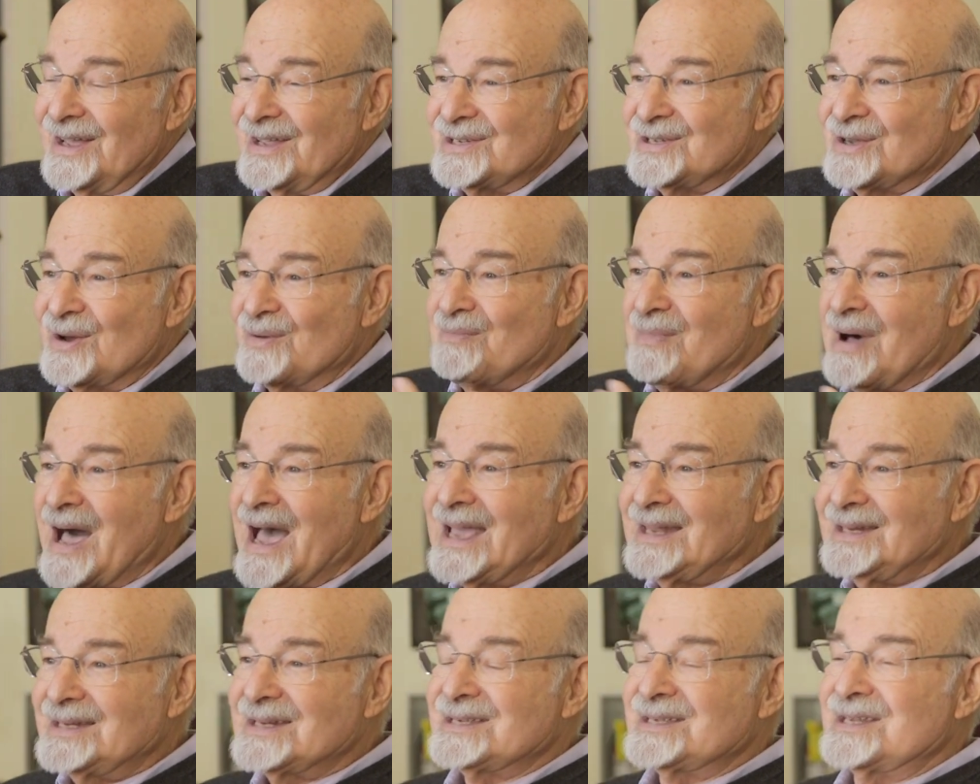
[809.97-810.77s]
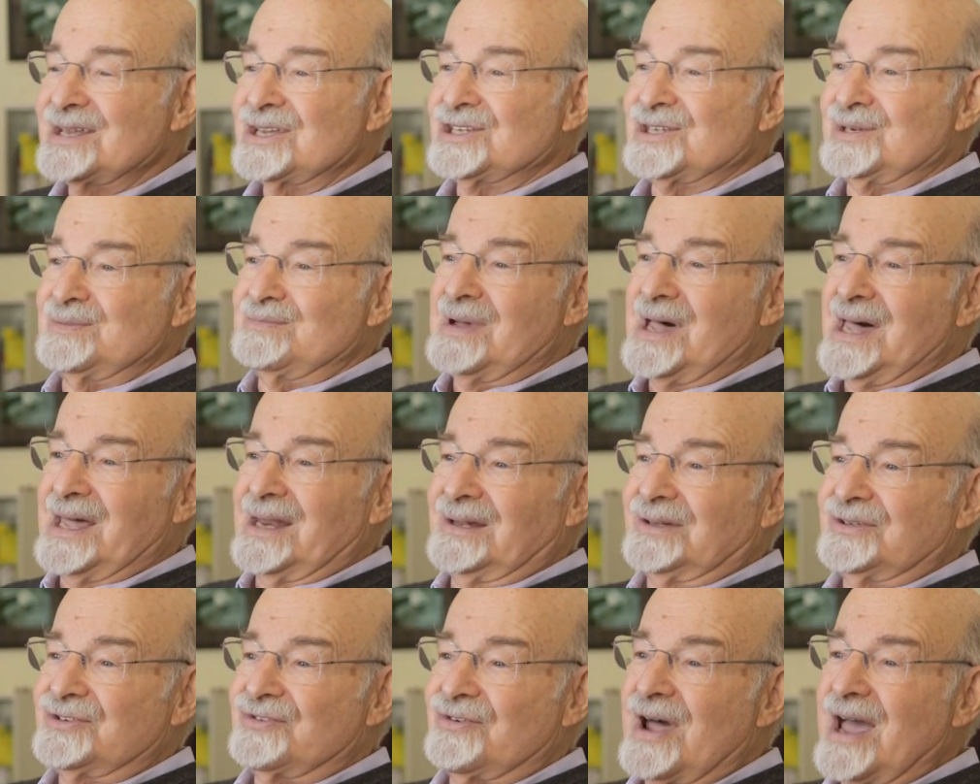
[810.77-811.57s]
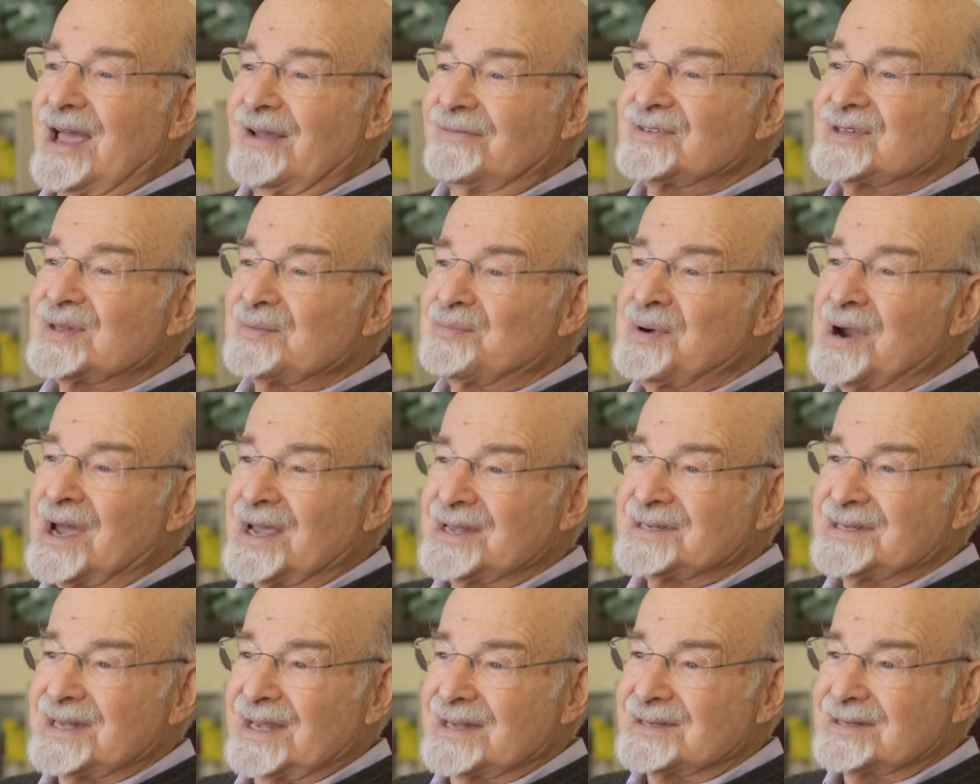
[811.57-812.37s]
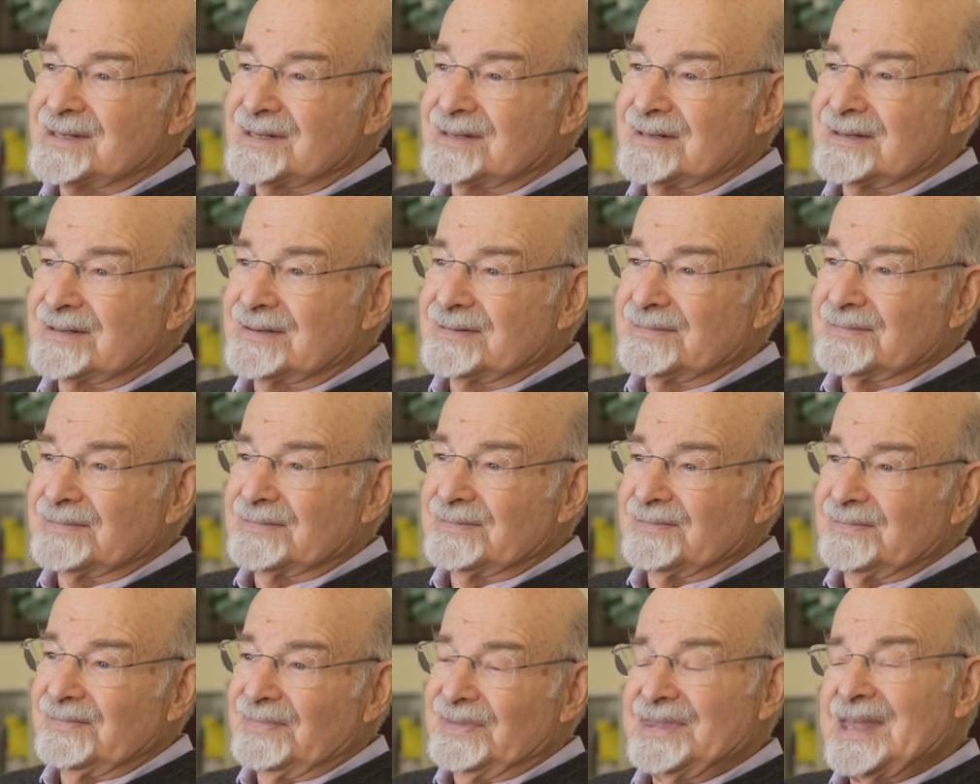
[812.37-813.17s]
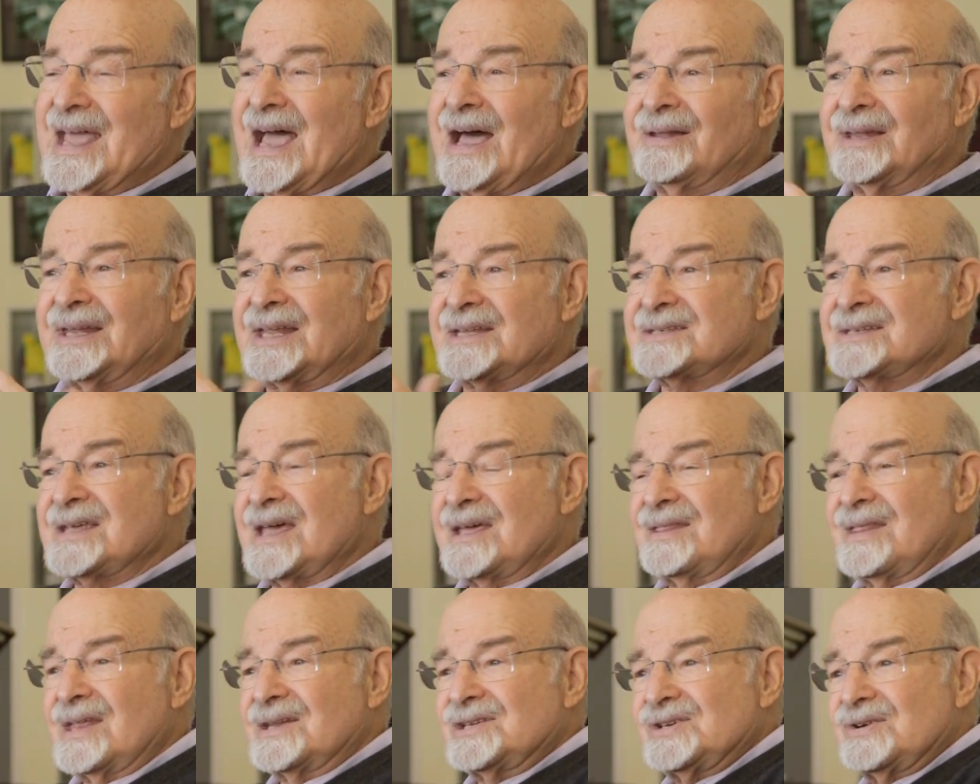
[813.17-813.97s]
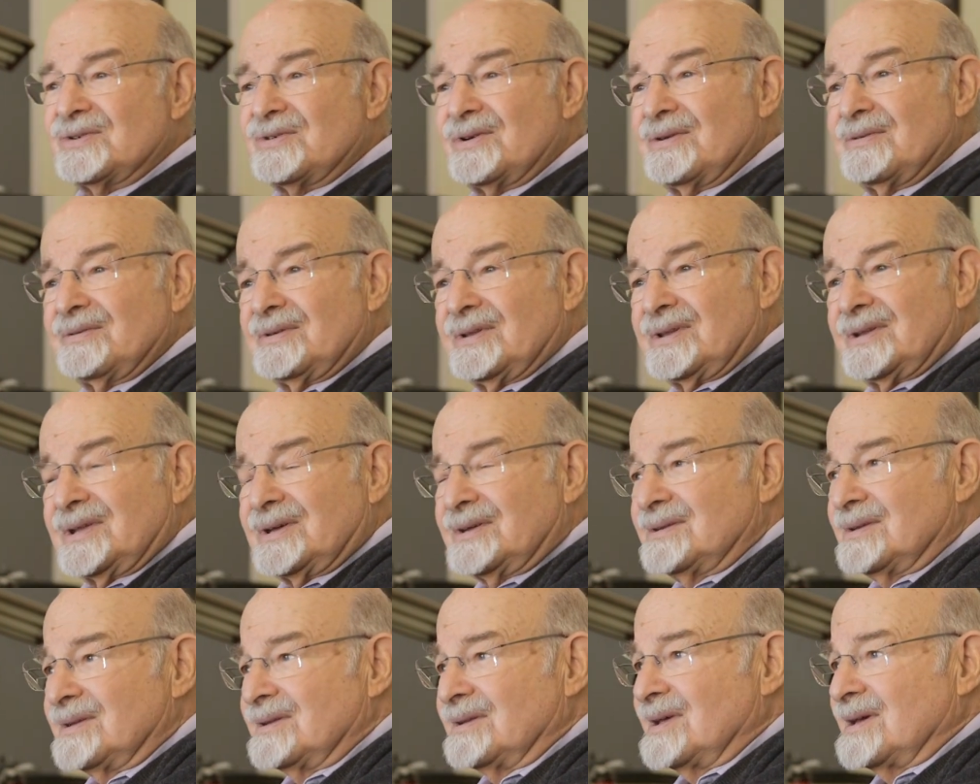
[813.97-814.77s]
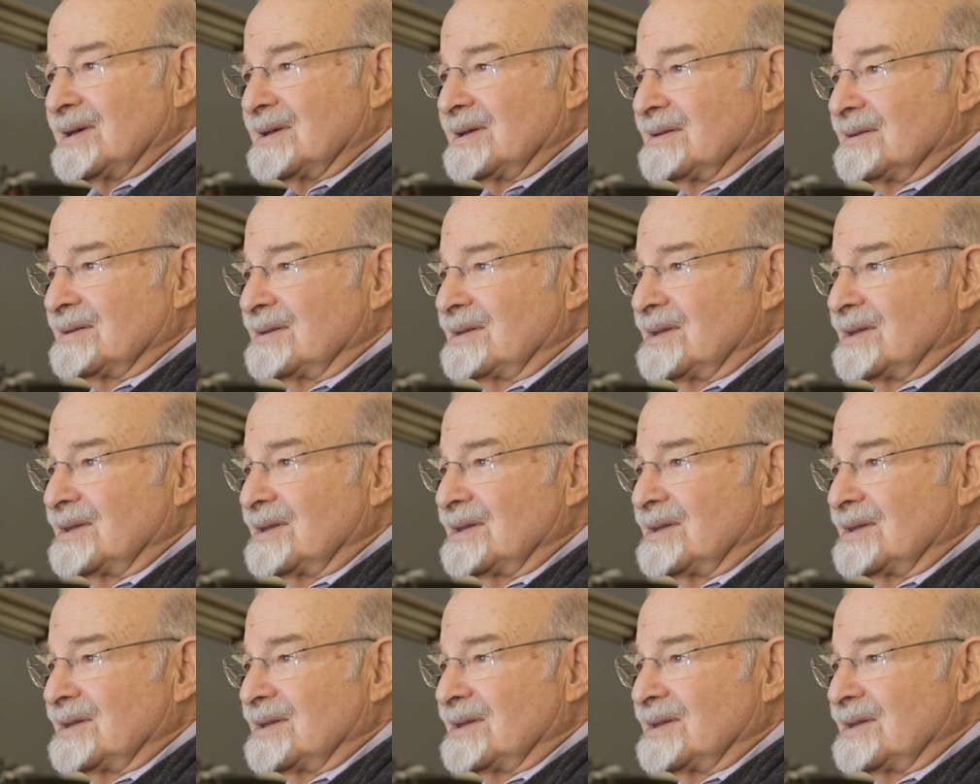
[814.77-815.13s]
So my decision model drives the process. Now let's say that you're the